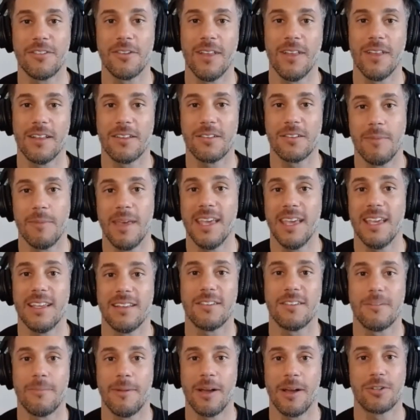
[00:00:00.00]
So let's make
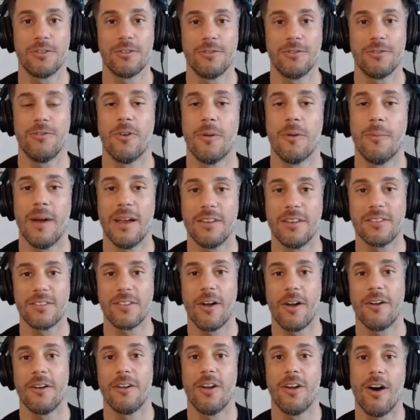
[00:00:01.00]
it special for him by
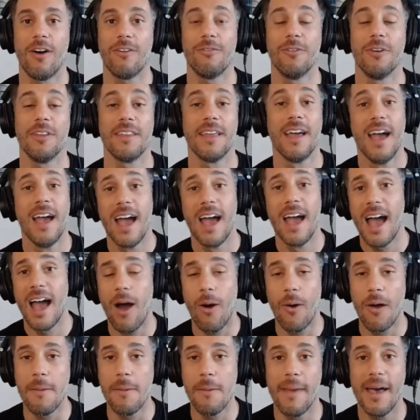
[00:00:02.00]
starting off with
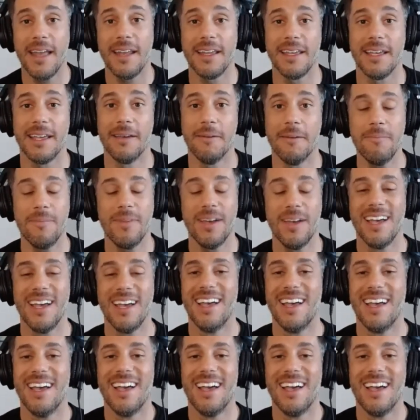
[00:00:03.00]
how I met him.